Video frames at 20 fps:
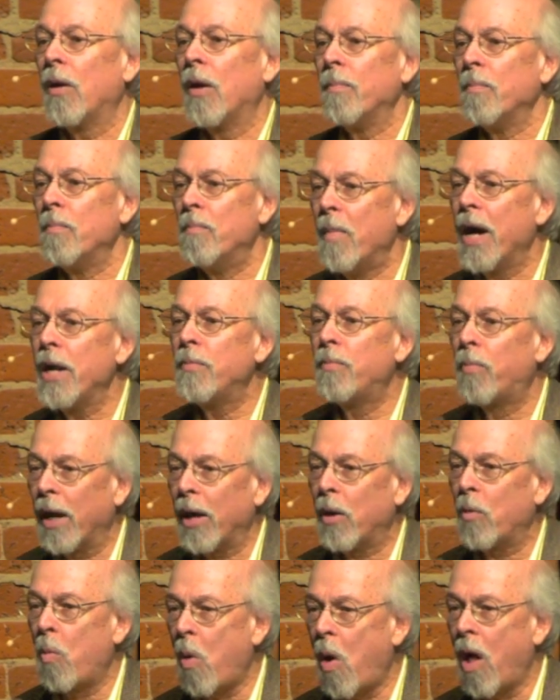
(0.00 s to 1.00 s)
mud
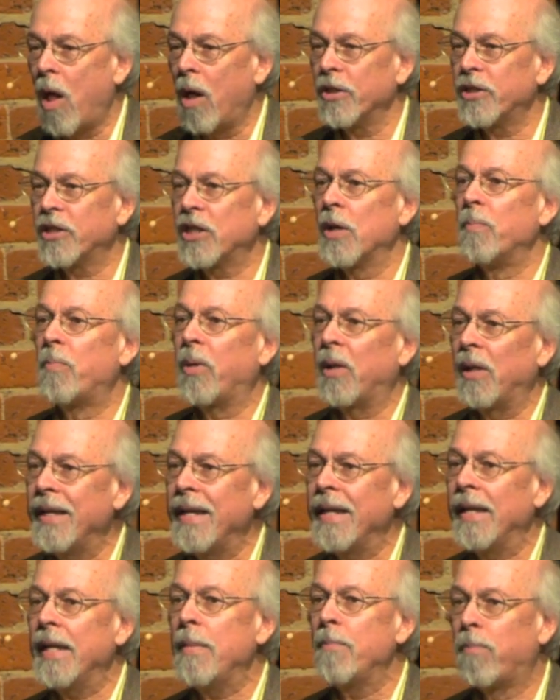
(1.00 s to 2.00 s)
brick walls
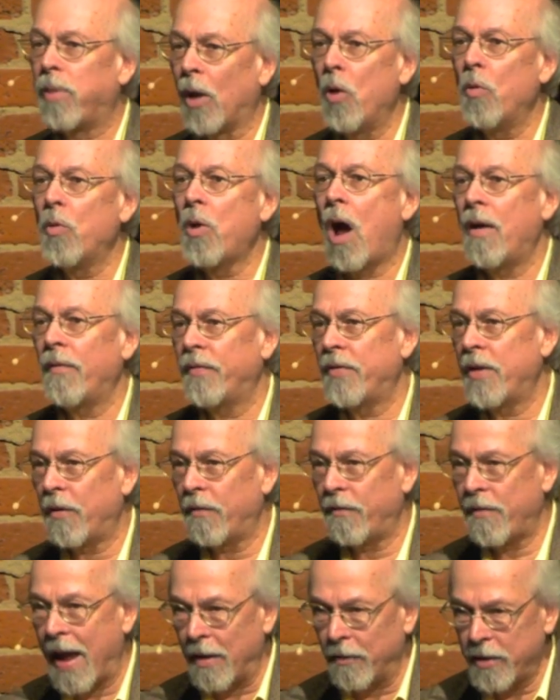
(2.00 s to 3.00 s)
completely blown off their
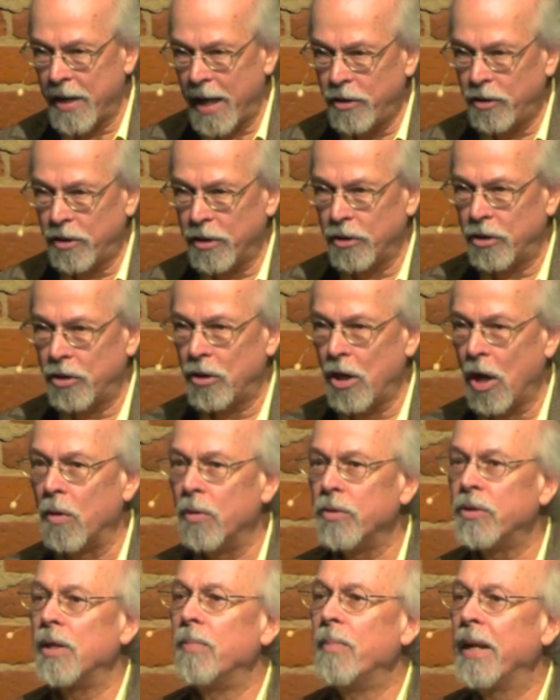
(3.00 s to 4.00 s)
foundation
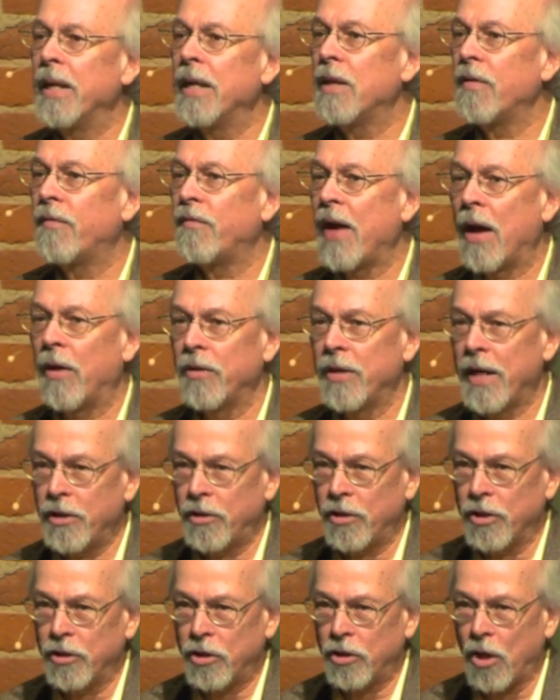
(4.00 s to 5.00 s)
stones, and many of the
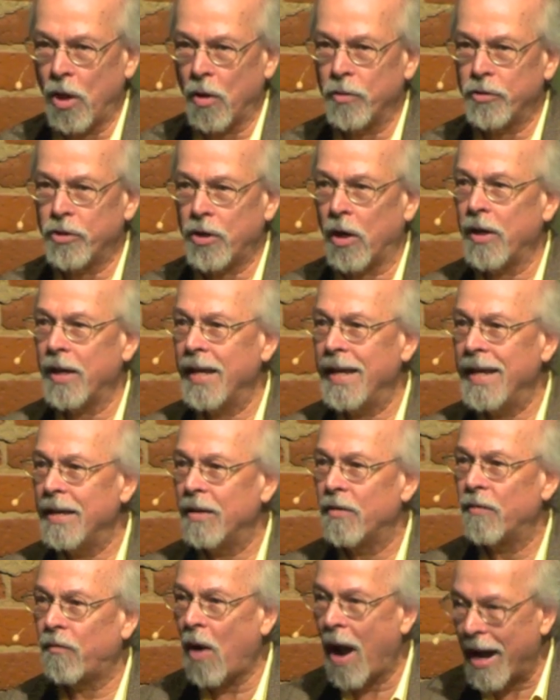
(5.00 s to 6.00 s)
foundation stones are
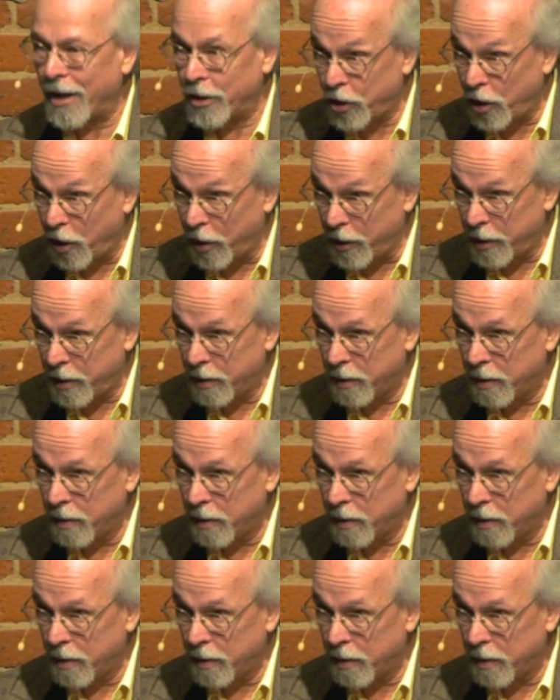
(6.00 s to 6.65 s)
heat fractured.